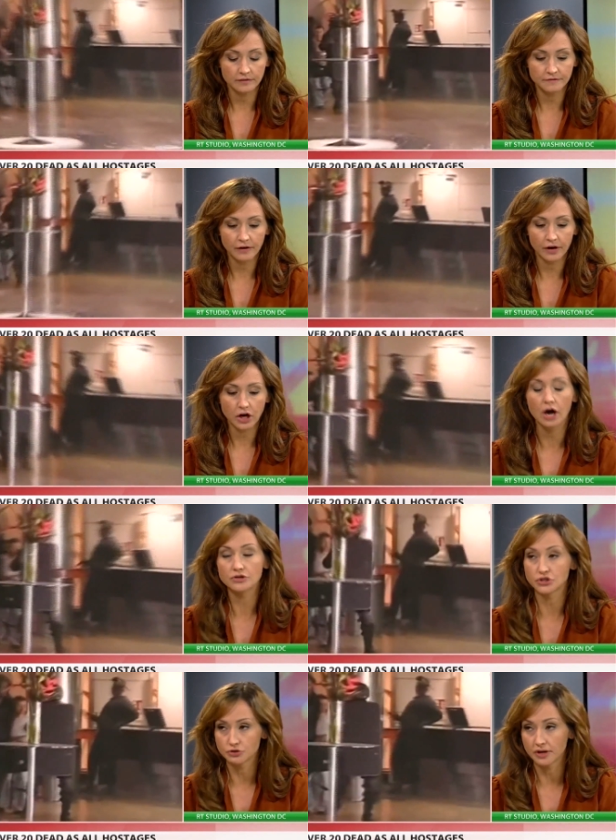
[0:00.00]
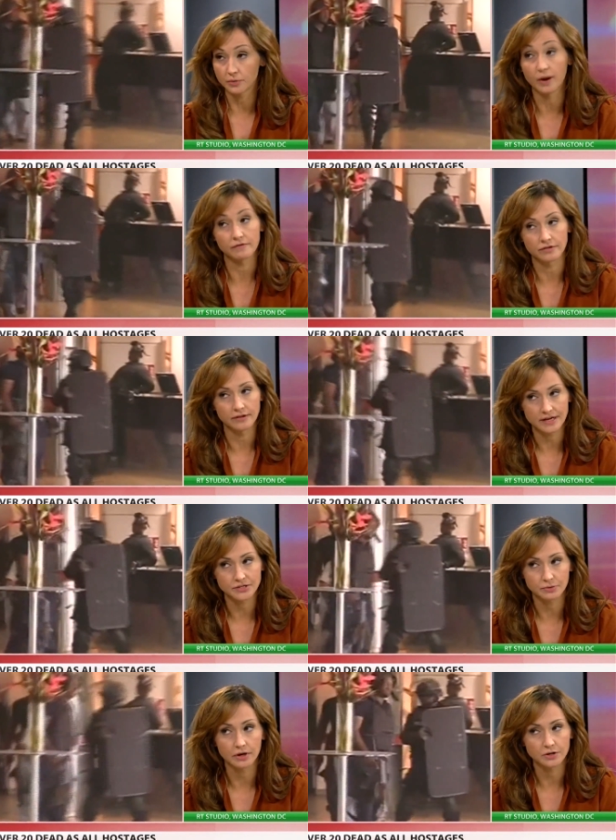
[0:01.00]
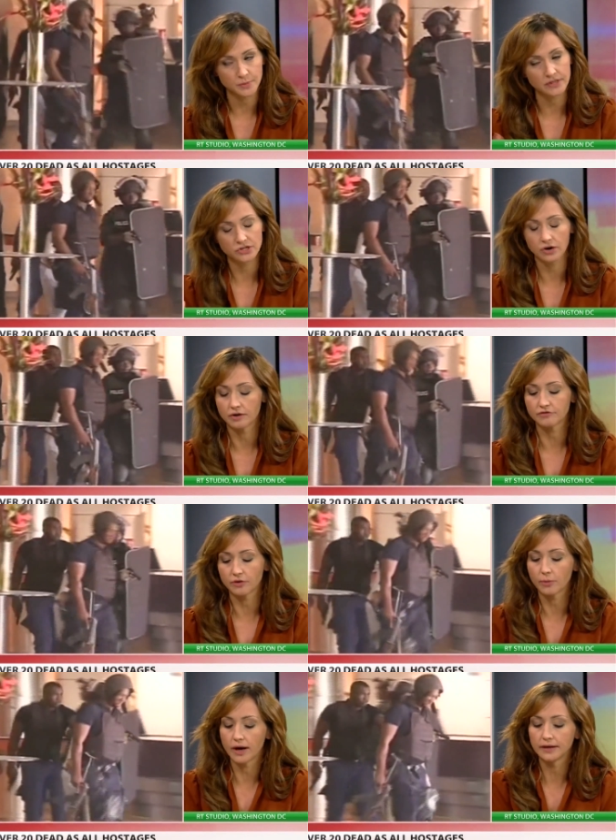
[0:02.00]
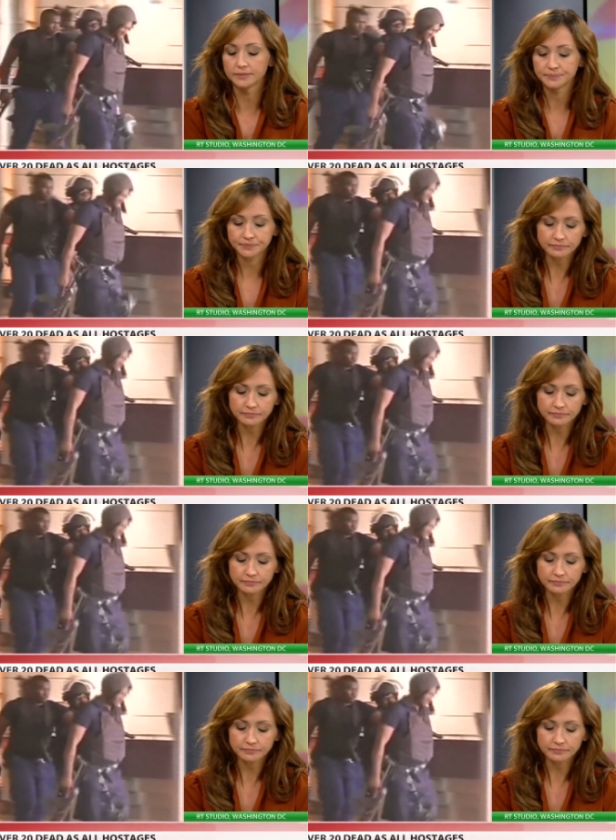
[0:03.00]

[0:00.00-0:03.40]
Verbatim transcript: a very concentrated way for the last three years, but it's gone on for a while.